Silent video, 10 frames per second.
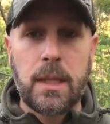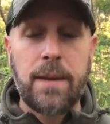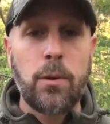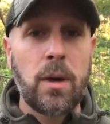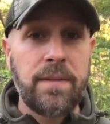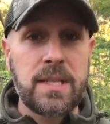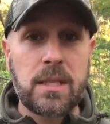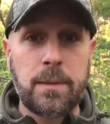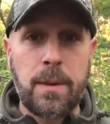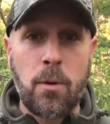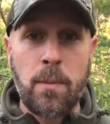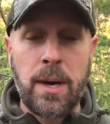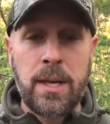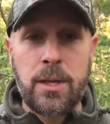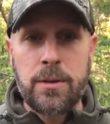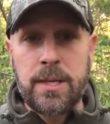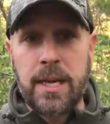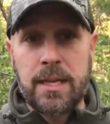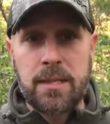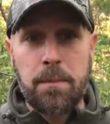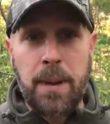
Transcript: Now, if you want to invest a little bit more money, you can get some